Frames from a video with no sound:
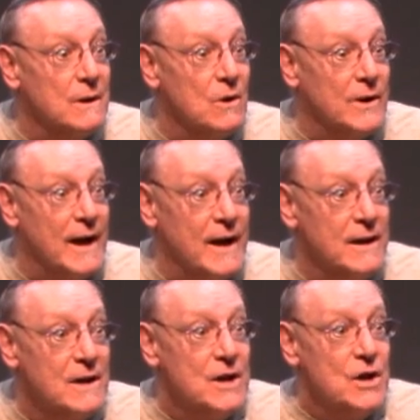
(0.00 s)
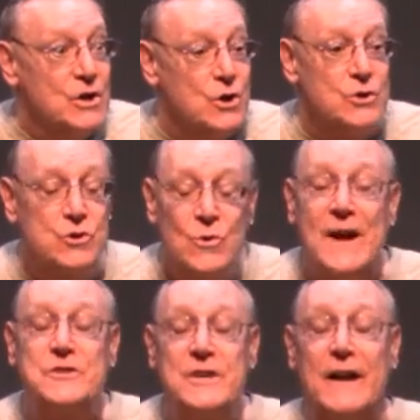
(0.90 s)
okay? You're
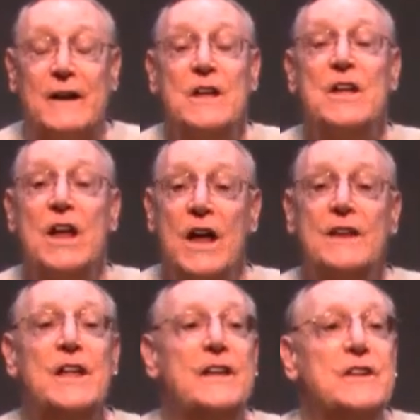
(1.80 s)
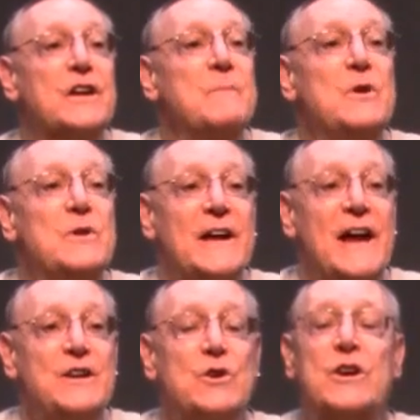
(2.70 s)
dressing,
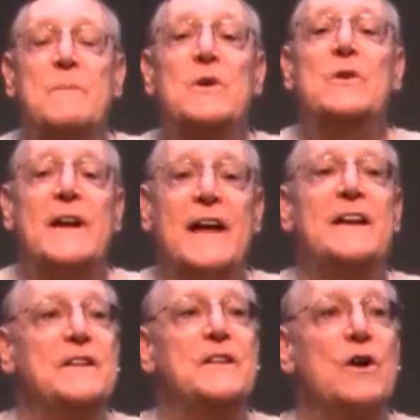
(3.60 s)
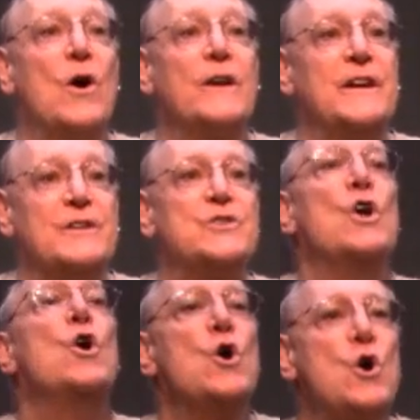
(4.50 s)
you're communicating to the
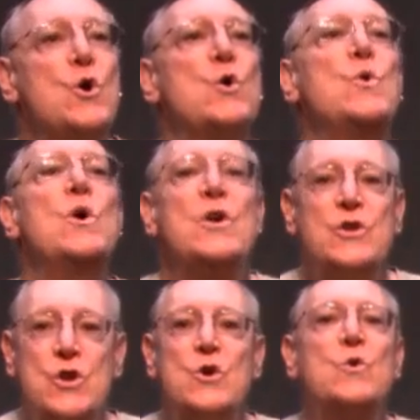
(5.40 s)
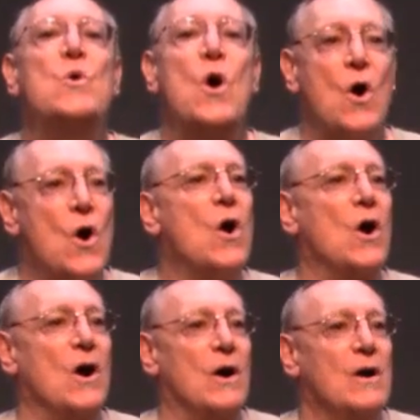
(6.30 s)
audience who you
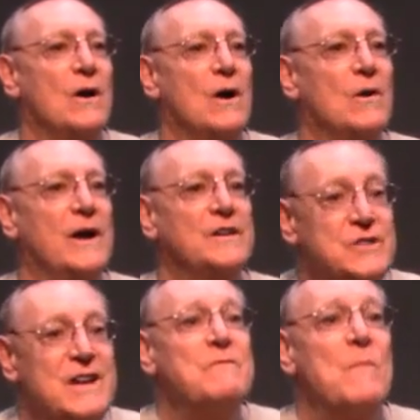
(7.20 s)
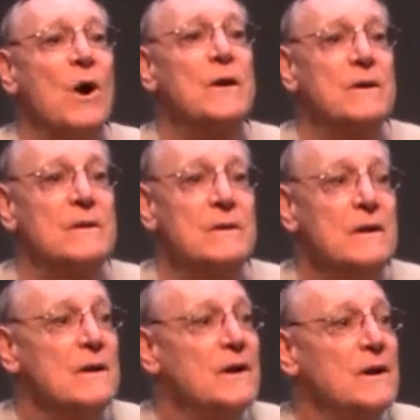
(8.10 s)
are, okay? Steve
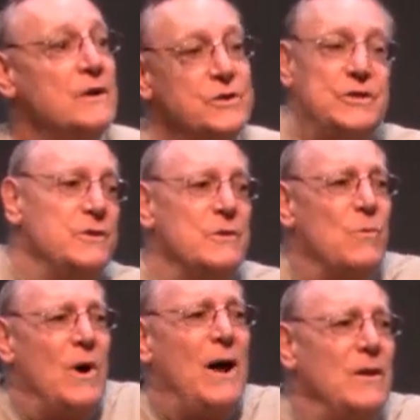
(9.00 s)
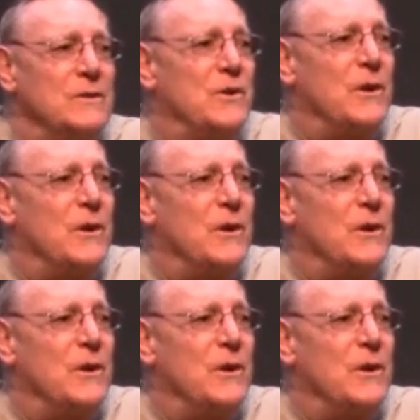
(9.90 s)
Martin used to do the wild,